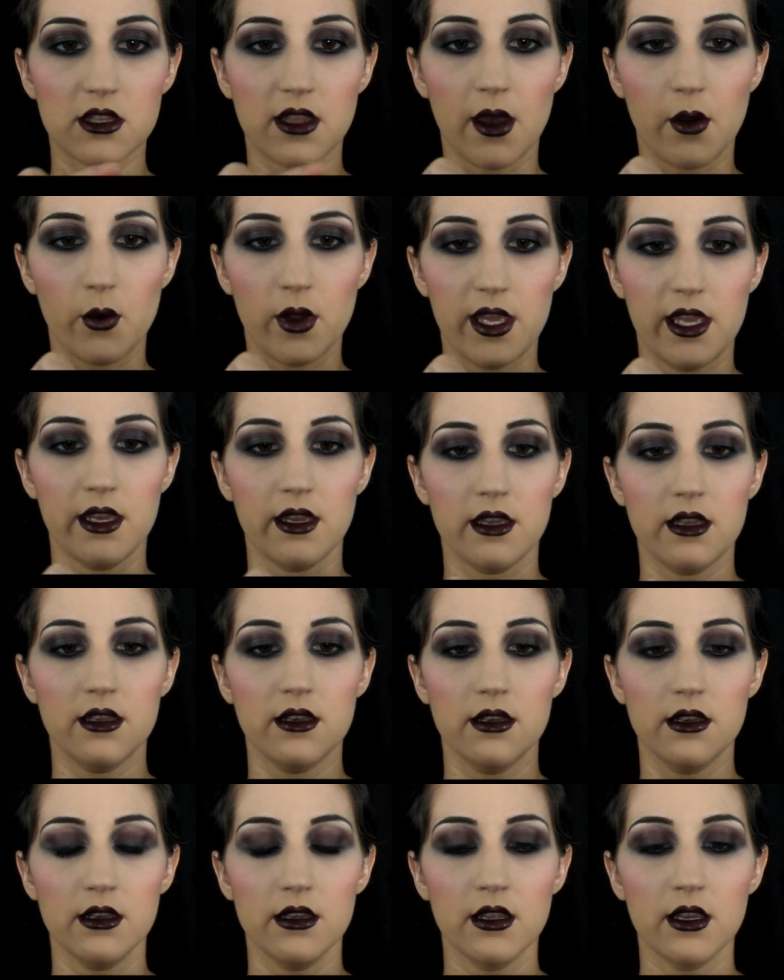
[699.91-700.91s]
That way it
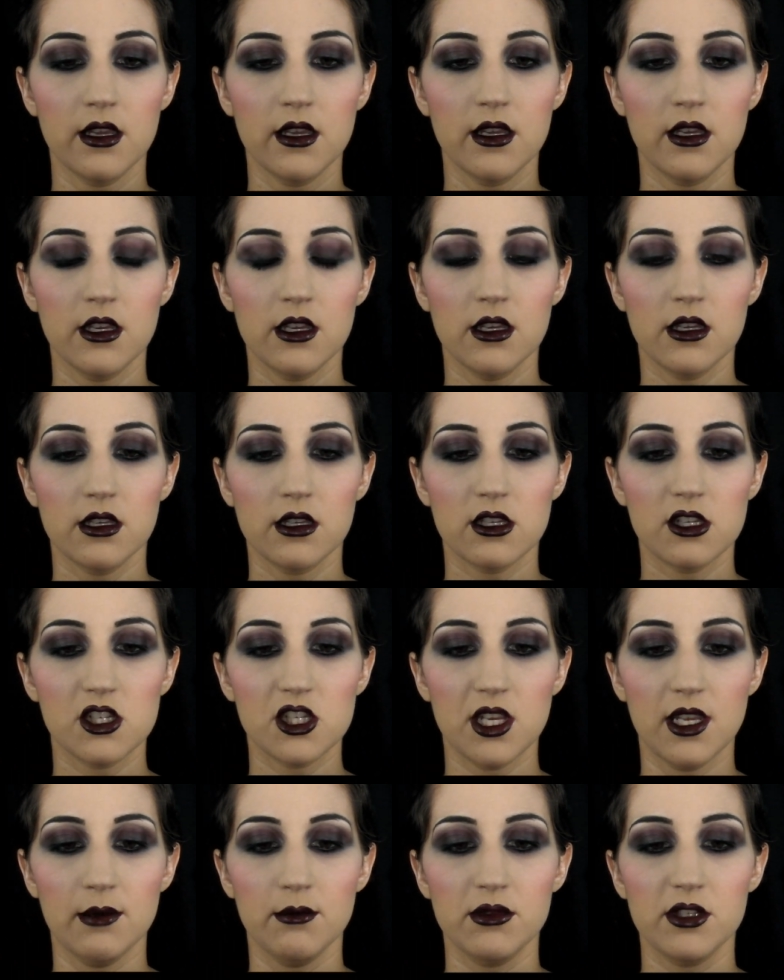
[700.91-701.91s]
can
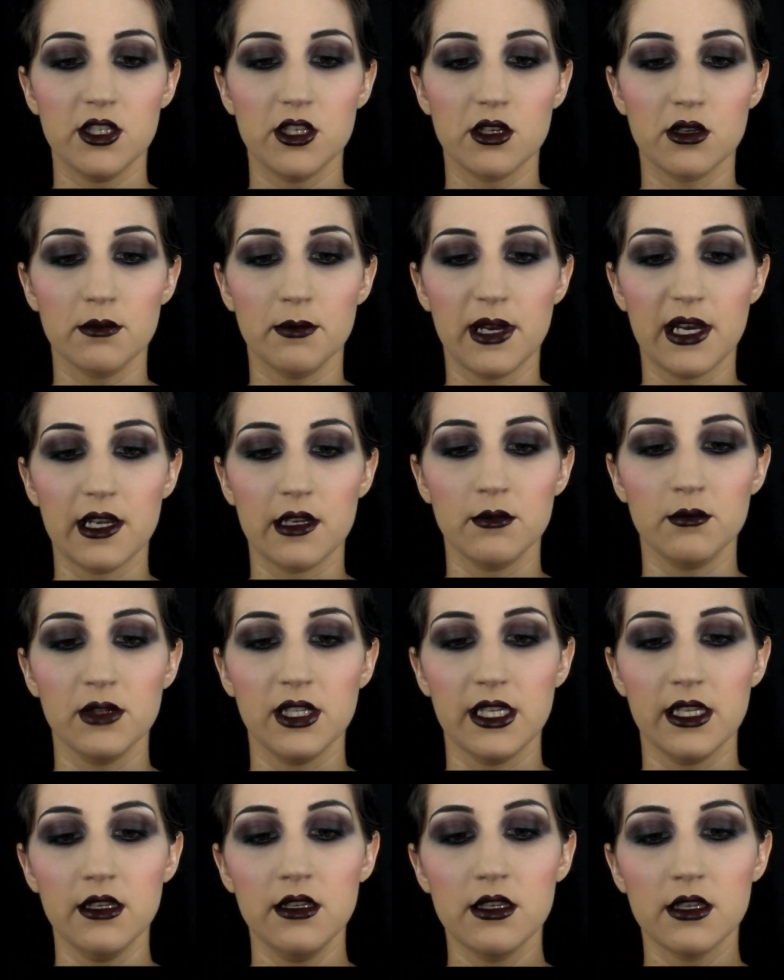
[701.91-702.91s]
shape to your bottom
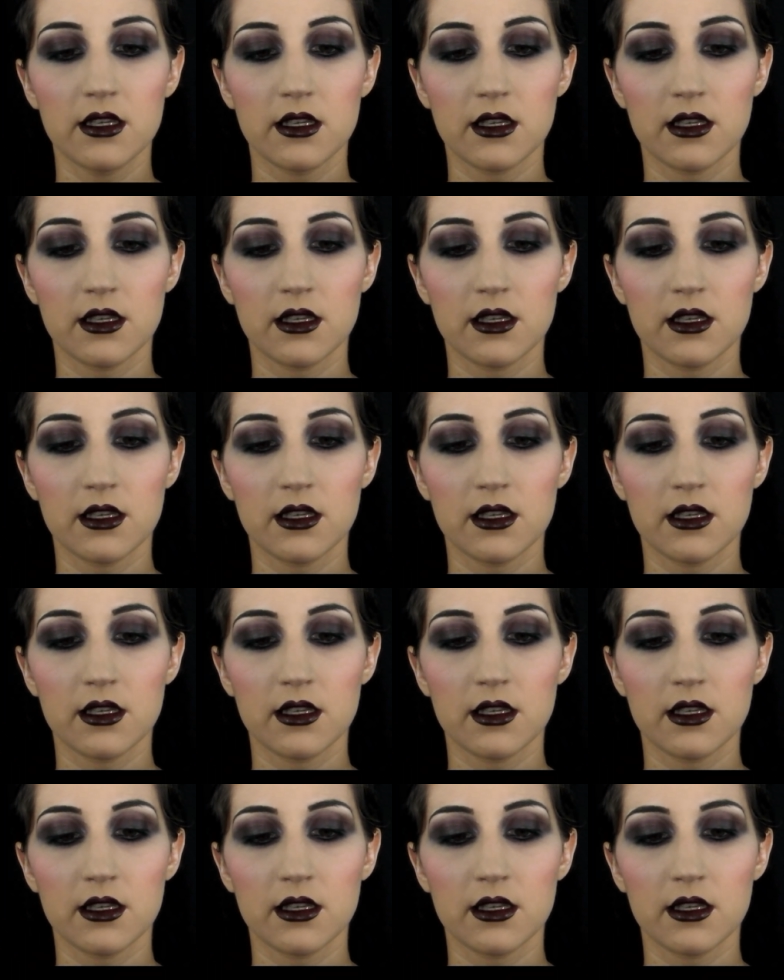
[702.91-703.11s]
lid.